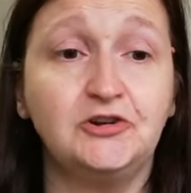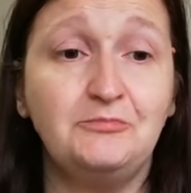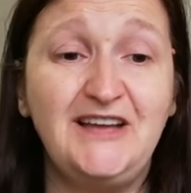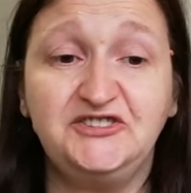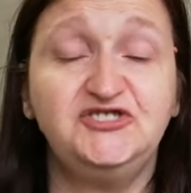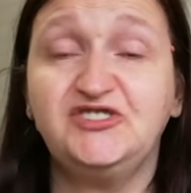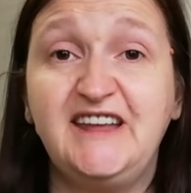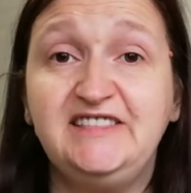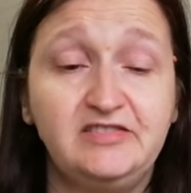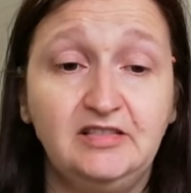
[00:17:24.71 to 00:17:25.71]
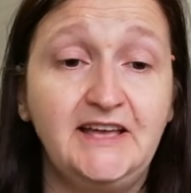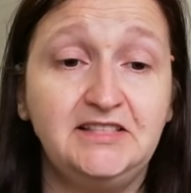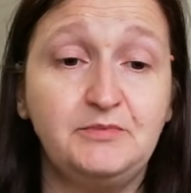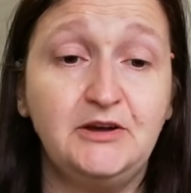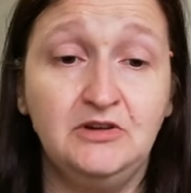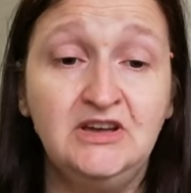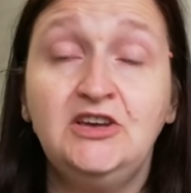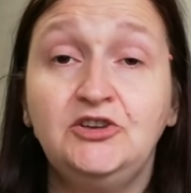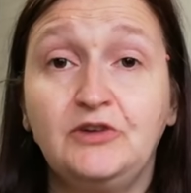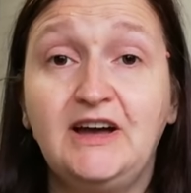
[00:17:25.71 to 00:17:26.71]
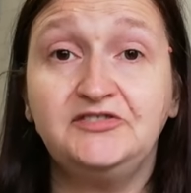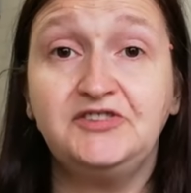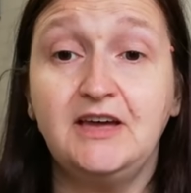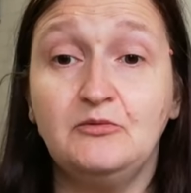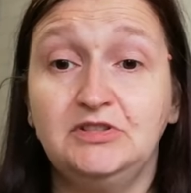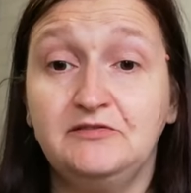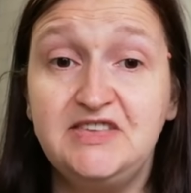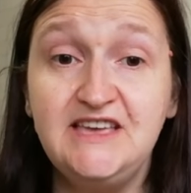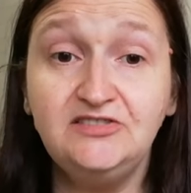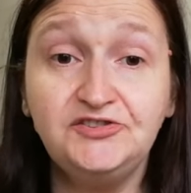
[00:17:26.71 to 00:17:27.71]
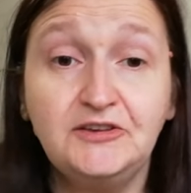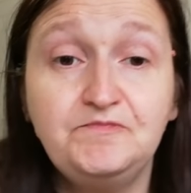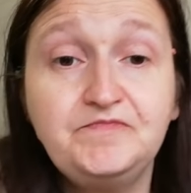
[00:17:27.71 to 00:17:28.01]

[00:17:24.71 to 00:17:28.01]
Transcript: or matches or anything lying about, so I had to get one of these.